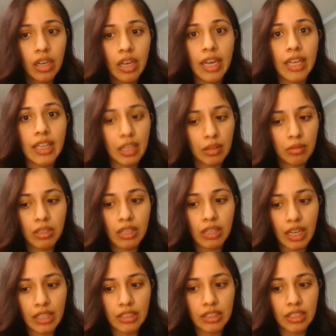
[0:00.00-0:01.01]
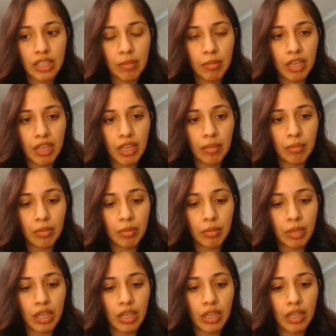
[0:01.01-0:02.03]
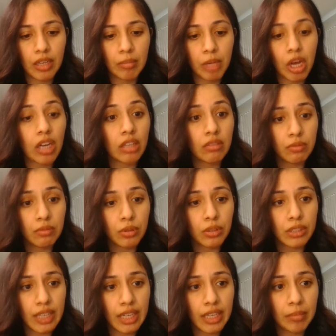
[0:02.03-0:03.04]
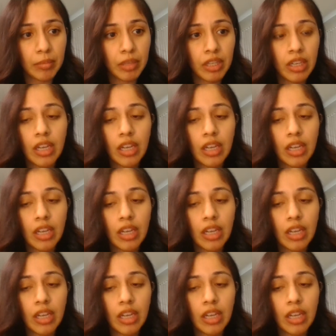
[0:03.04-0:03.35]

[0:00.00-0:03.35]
and they would like to keep them on full time.